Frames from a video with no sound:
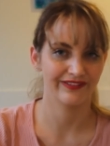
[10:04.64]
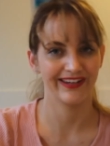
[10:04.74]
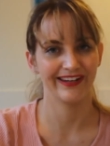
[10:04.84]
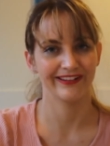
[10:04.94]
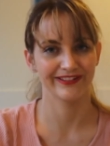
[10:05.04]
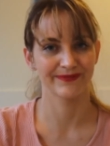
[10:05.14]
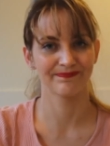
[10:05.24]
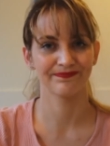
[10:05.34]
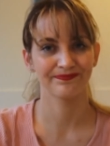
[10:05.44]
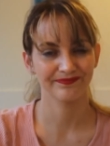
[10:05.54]
needed.
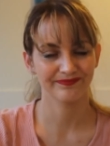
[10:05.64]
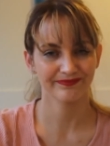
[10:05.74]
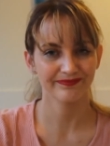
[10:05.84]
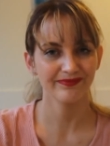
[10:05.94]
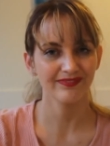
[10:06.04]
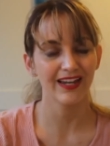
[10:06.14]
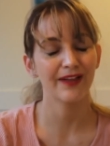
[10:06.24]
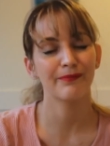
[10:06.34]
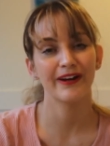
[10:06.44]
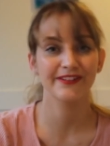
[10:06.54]

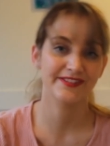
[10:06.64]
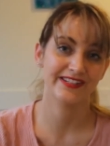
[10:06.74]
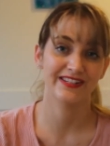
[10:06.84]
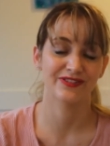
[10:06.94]
Pregnancy